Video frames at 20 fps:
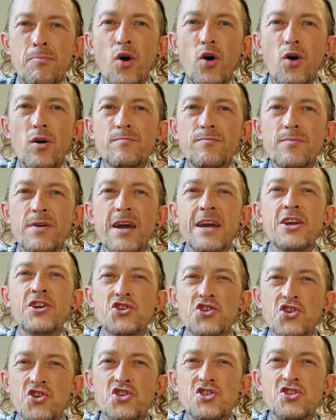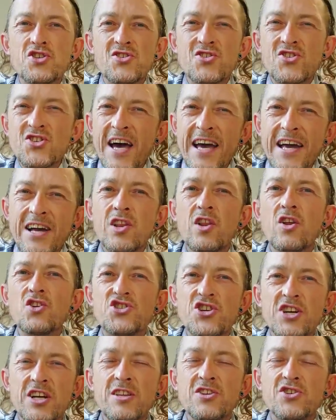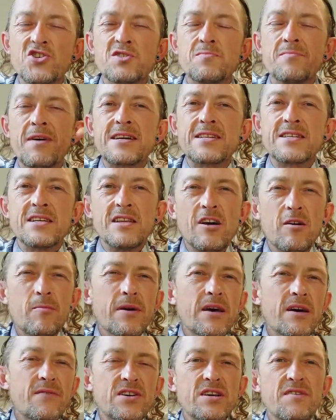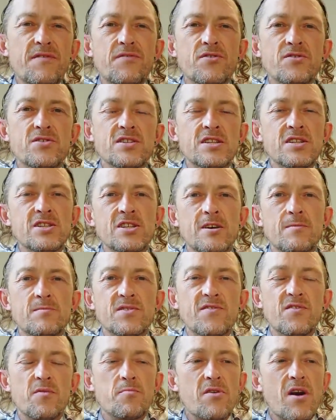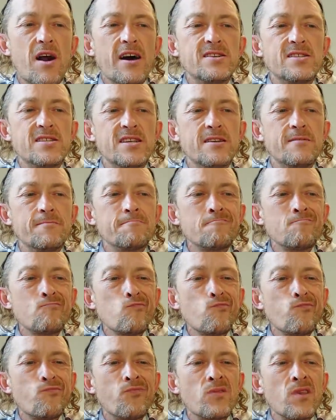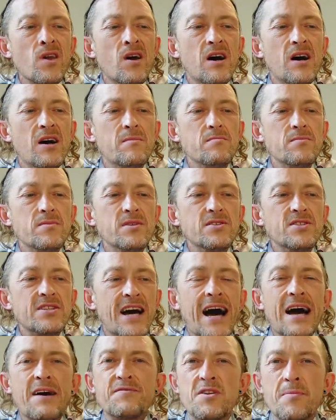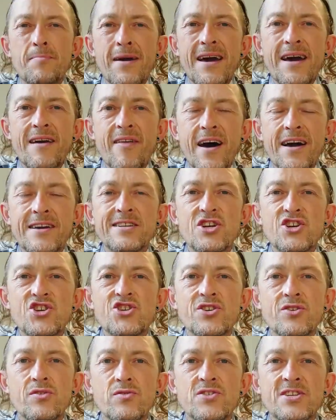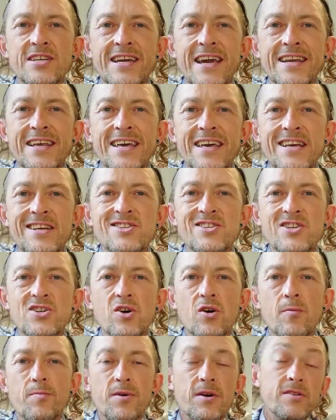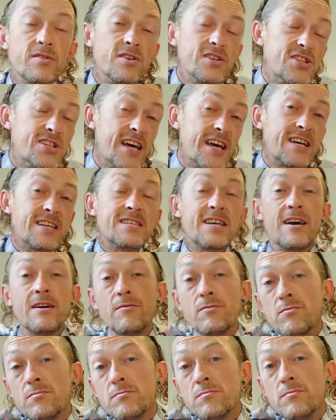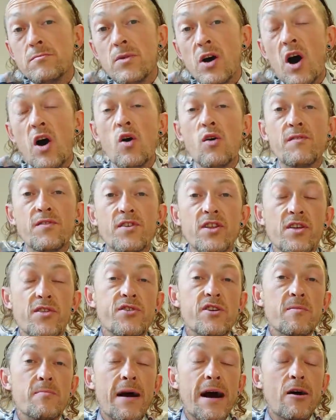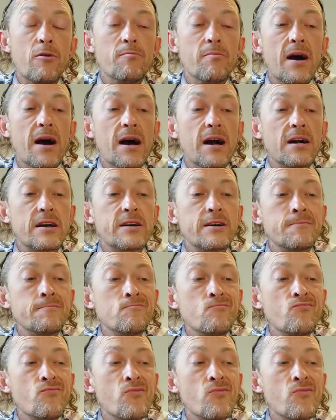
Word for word: but it just psychologically just makes a little bit of a difference in terms of the pricing. Um, to have to pay that additional to get it heated up, that takes it over the three pound mark.